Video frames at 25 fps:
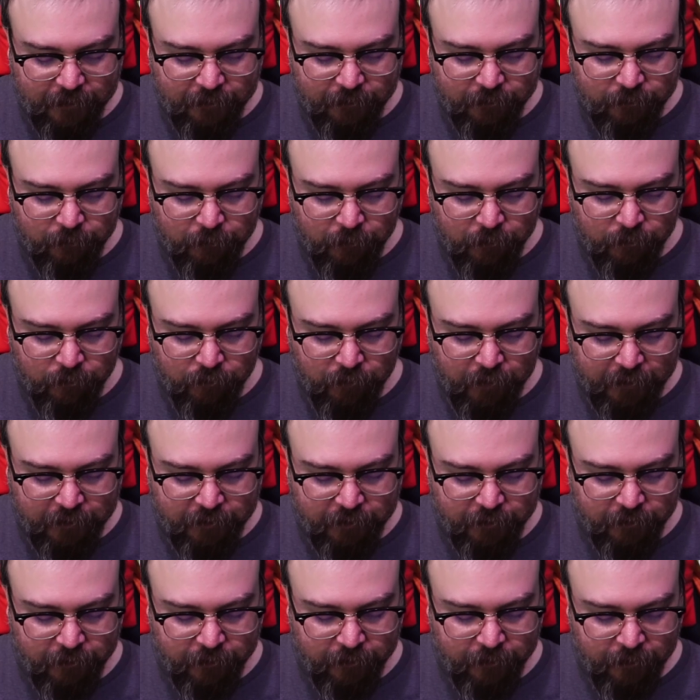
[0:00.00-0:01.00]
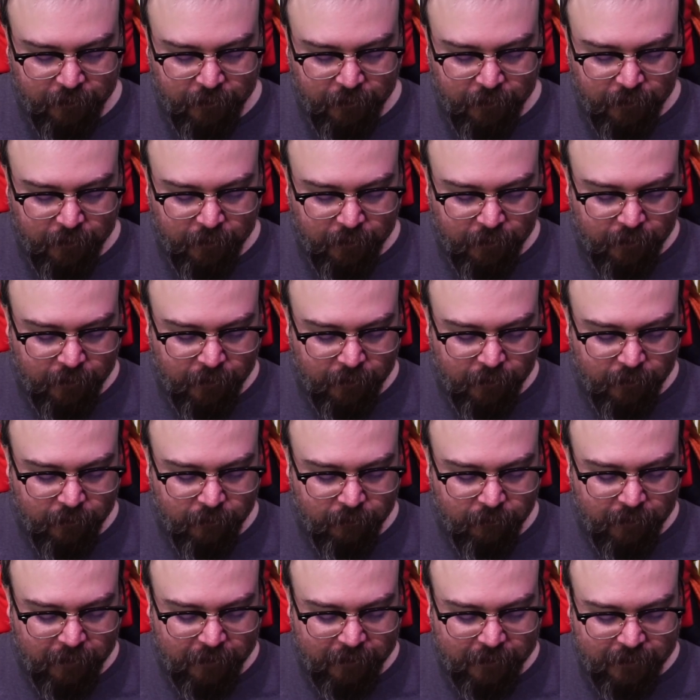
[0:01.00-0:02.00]
used more pressure.
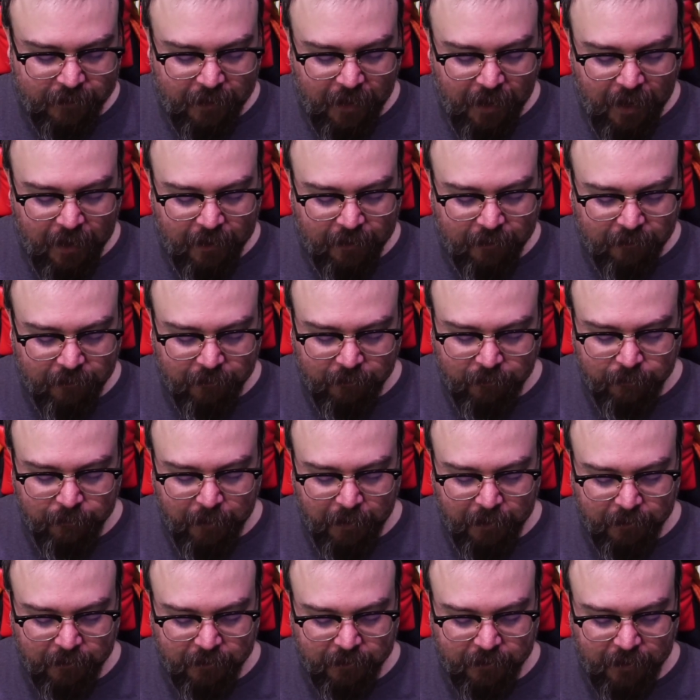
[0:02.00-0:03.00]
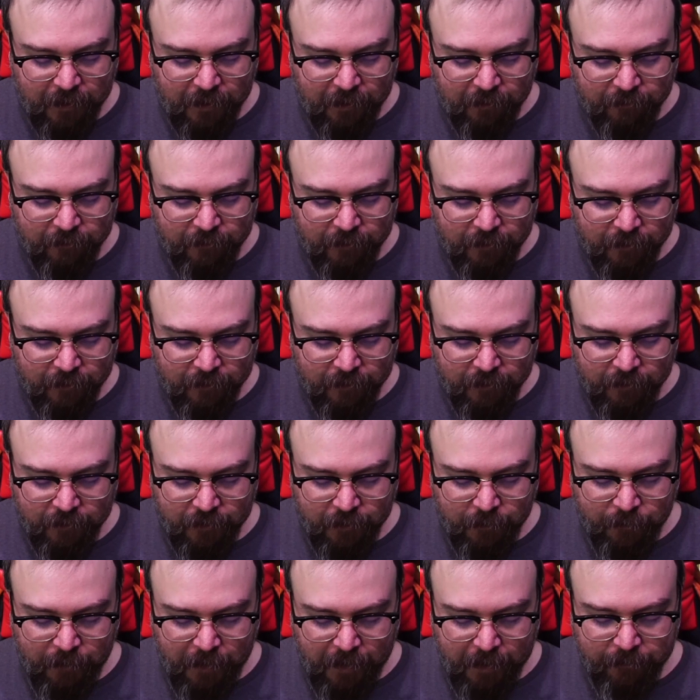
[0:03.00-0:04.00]
With a sad little metal sound,
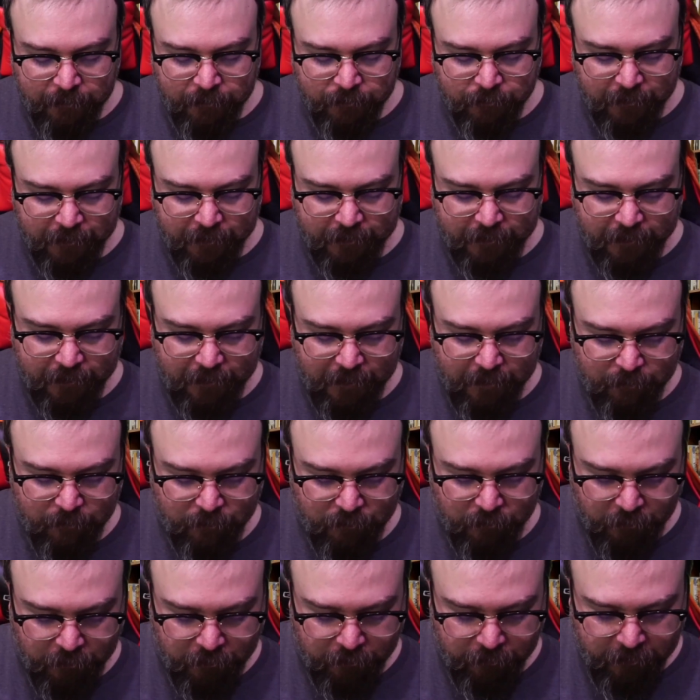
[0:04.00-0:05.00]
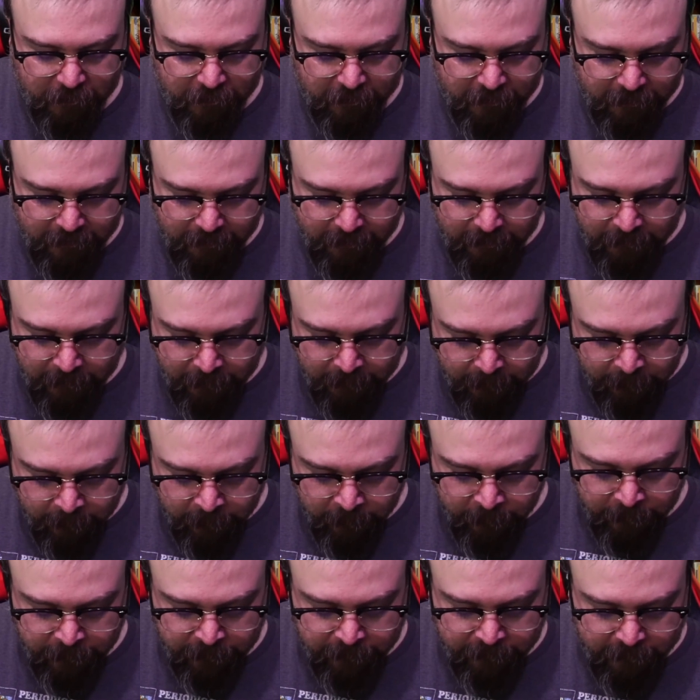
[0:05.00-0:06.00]
the pipe twisted and broke.
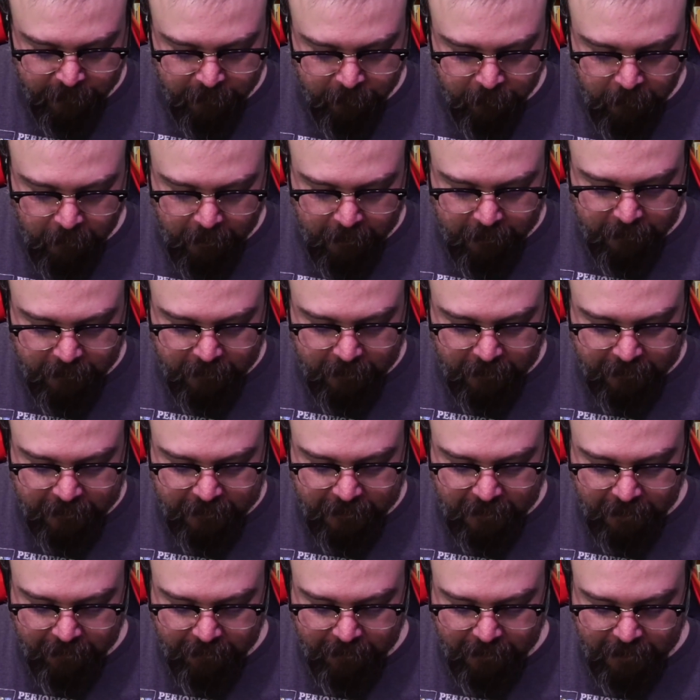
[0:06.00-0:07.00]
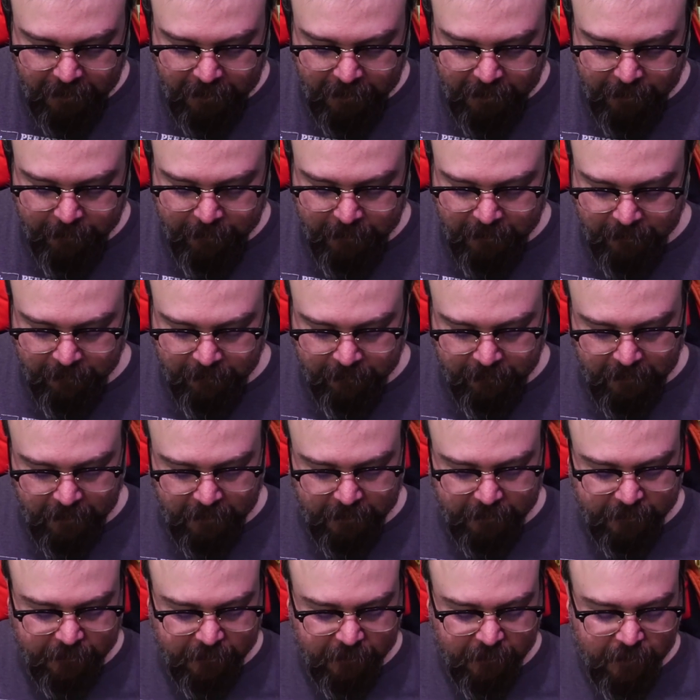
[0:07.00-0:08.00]
Water gushed out, hitting him in the
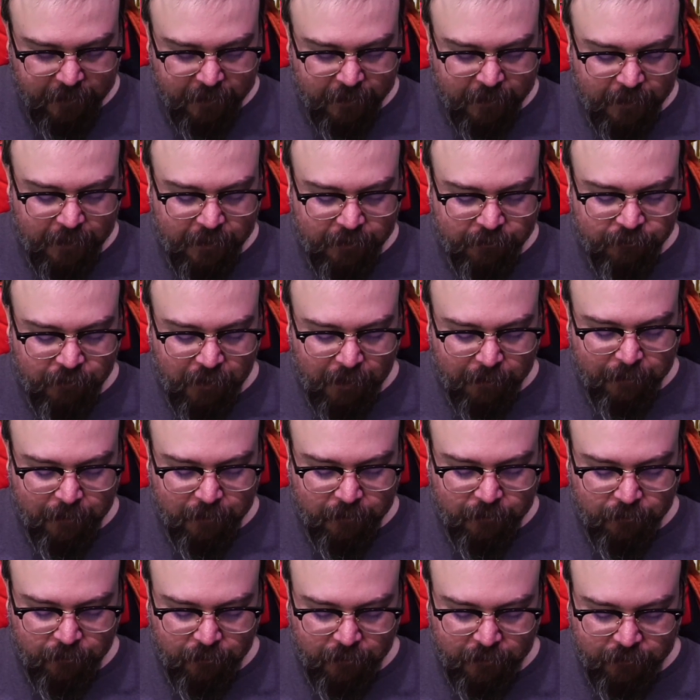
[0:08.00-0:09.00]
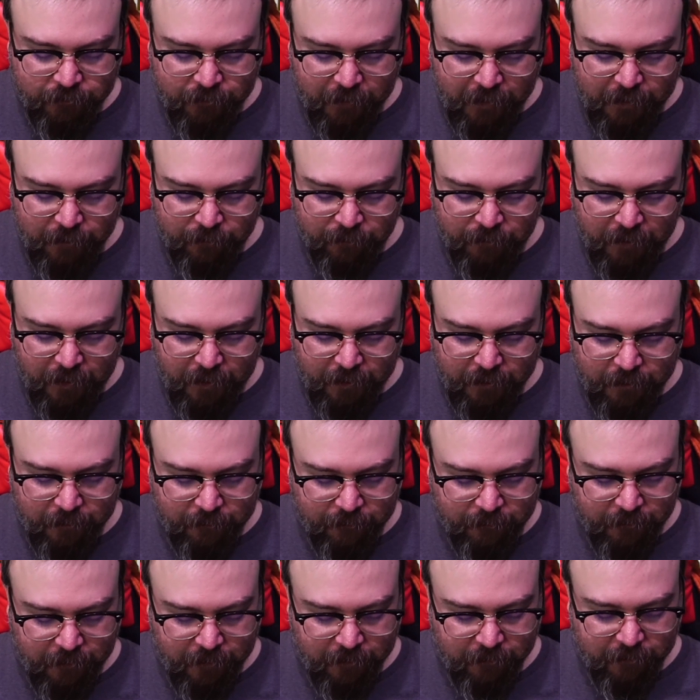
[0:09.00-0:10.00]
face. He dropped the tool and tried to block the
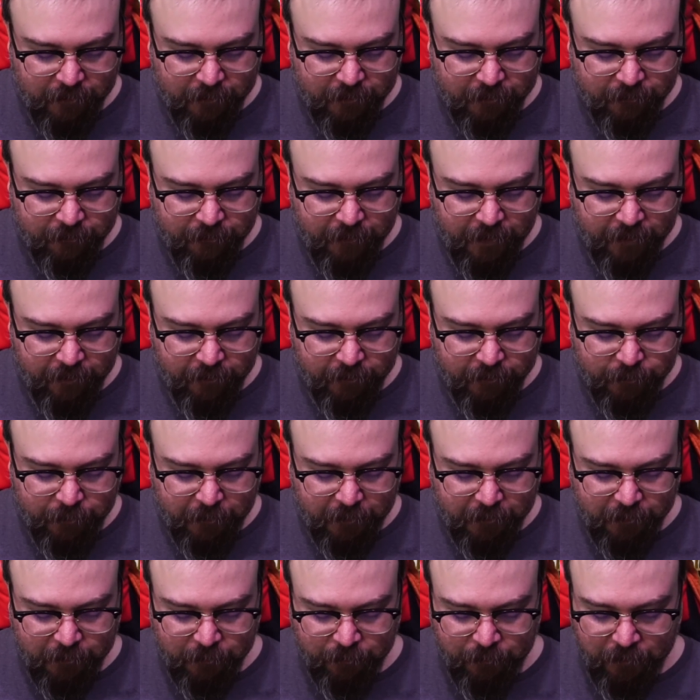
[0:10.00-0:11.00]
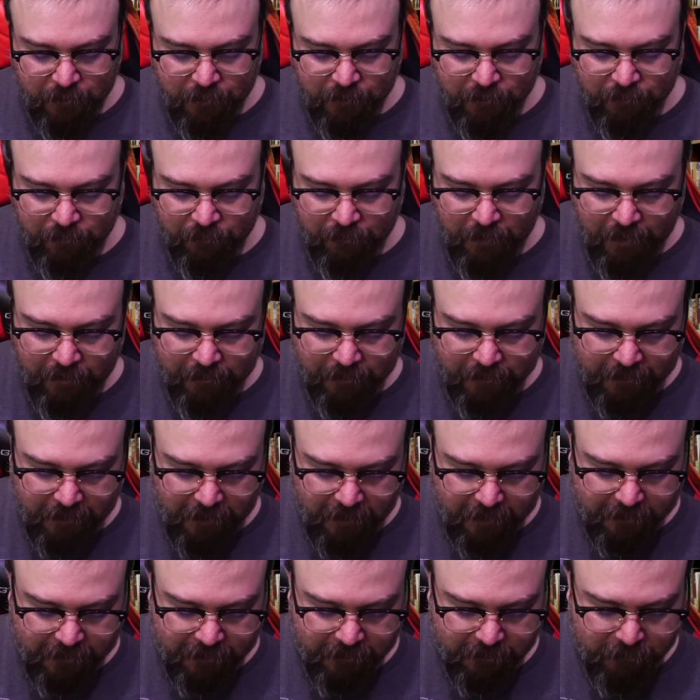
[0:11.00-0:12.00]
flow with his fingers, but it spurted around his
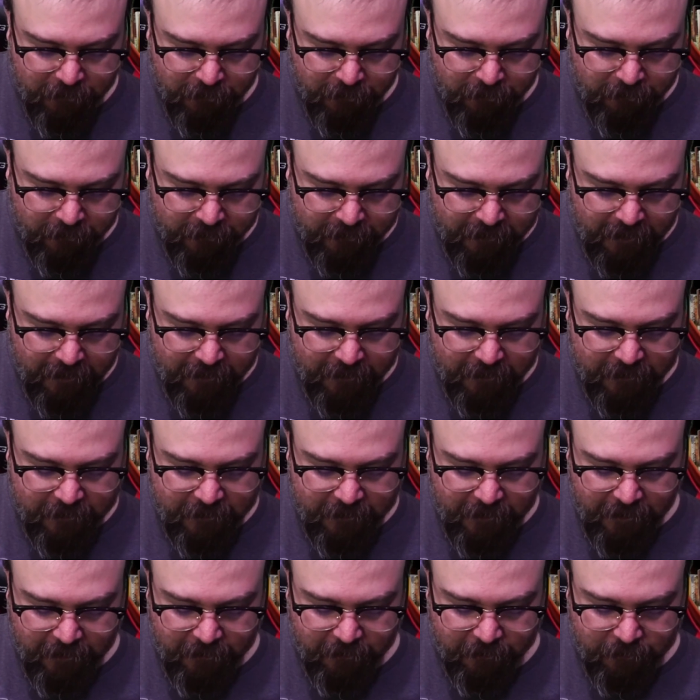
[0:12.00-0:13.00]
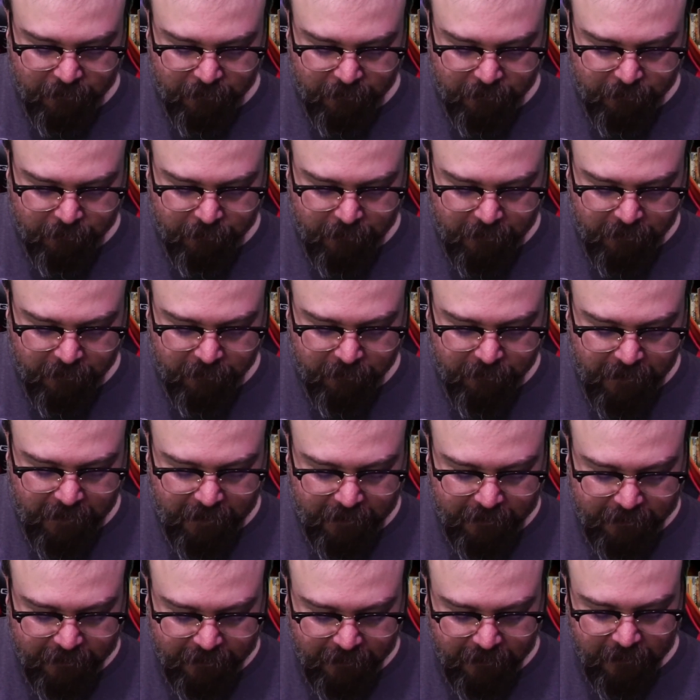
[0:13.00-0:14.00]
hands and gurgled down the channel towards one of the
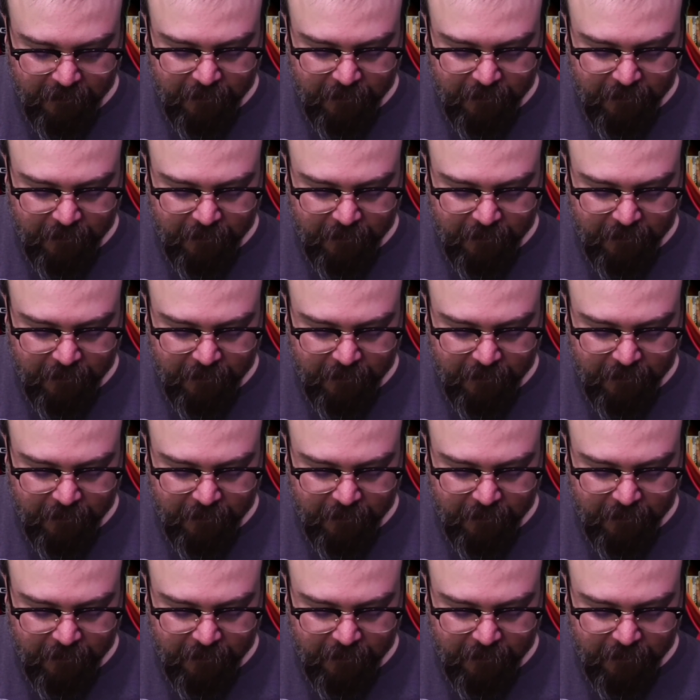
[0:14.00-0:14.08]
weights.